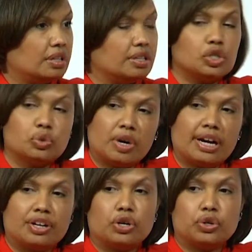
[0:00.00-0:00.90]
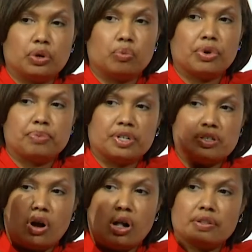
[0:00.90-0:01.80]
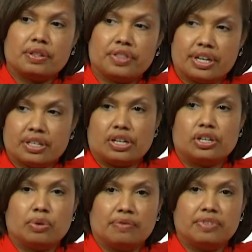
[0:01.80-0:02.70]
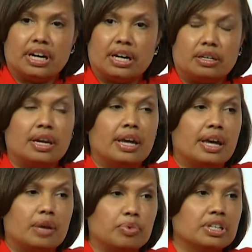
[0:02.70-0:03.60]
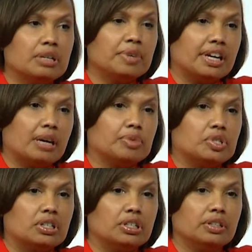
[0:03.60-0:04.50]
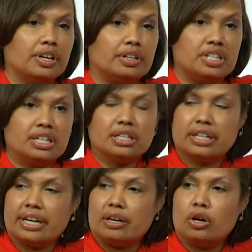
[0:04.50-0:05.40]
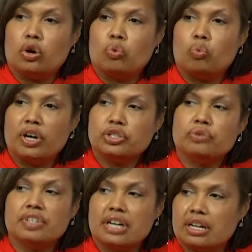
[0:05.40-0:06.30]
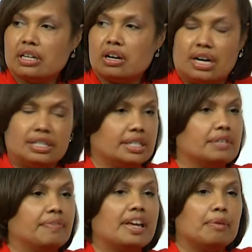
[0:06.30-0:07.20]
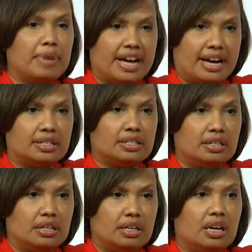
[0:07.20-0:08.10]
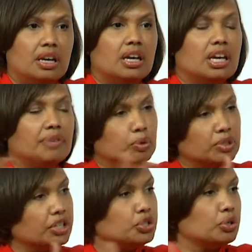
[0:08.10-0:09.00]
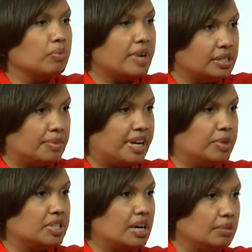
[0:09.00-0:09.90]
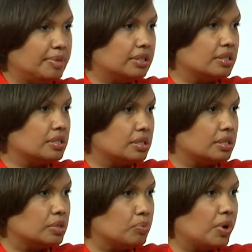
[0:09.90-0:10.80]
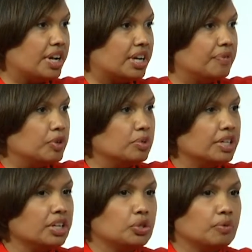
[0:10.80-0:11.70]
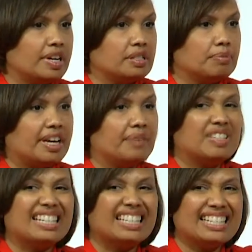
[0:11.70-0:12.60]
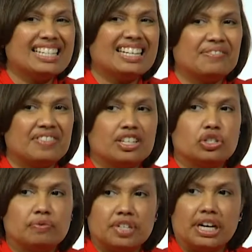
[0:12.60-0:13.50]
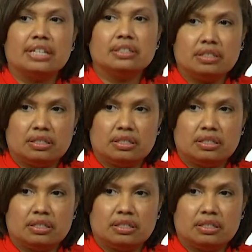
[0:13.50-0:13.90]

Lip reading: This is what I know you are worth because all of the things that you have done, and really being able to clearly articulate what you've done in the context of impact. If you look at your resume, and we talked about this morning, if you look at your resume, if it's a litany of things you've done